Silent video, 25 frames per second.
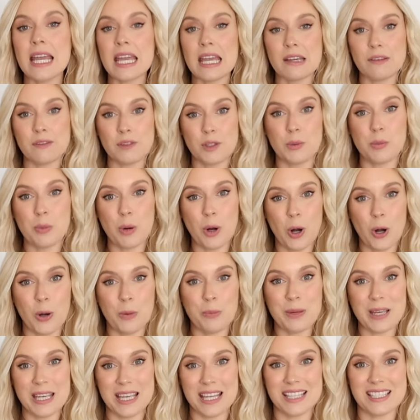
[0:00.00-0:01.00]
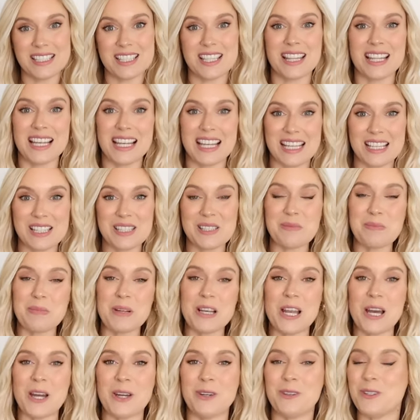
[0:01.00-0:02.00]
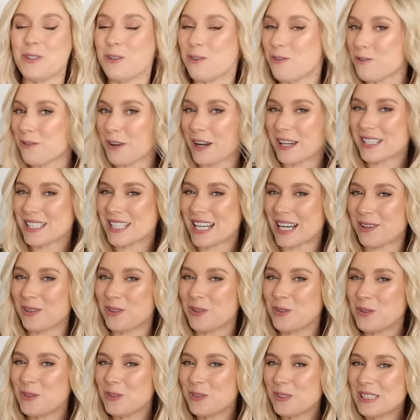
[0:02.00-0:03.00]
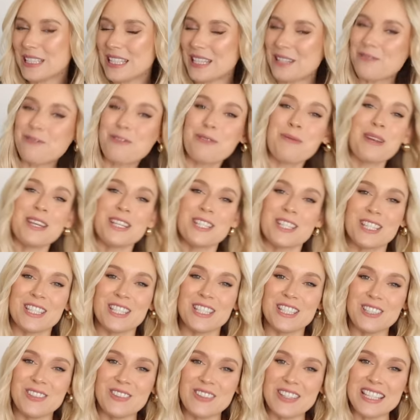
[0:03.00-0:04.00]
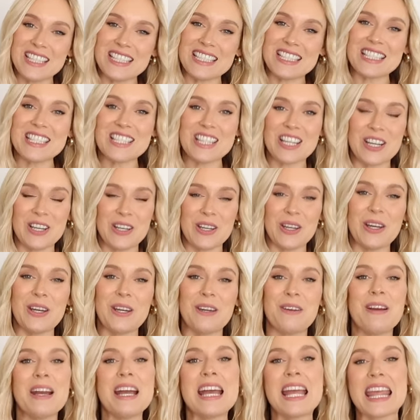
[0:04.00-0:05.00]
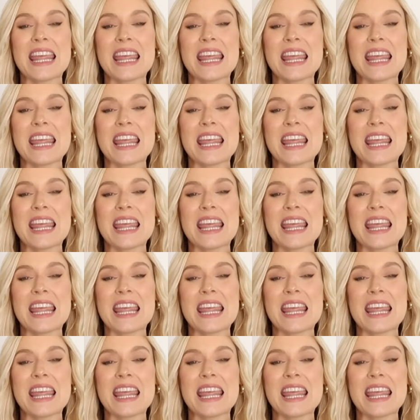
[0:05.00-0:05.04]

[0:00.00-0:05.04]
If you pop into the links below, you'll find out all the information you need to know.